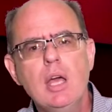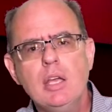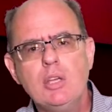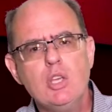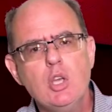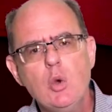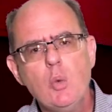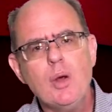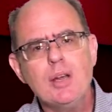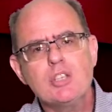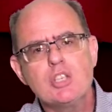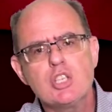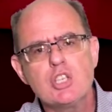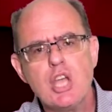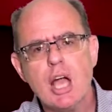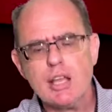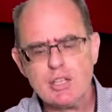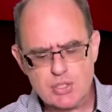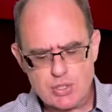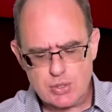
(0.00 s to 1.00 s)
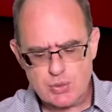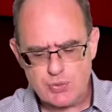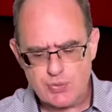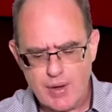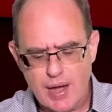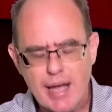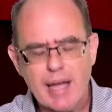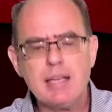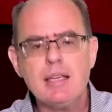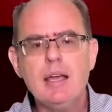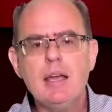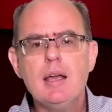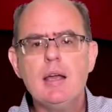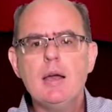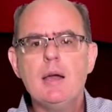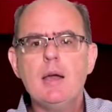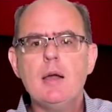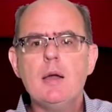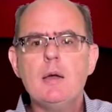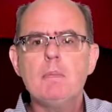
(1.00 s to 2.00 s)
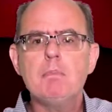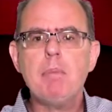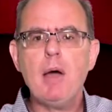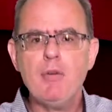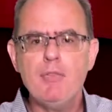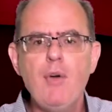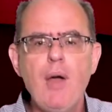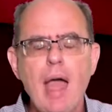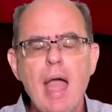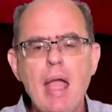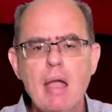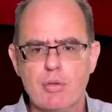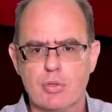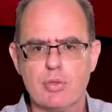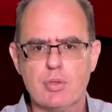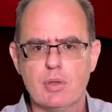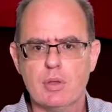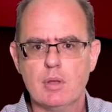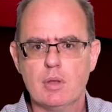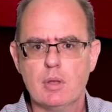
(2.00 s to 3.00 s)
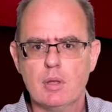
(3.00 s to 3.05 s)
You are justified by faith.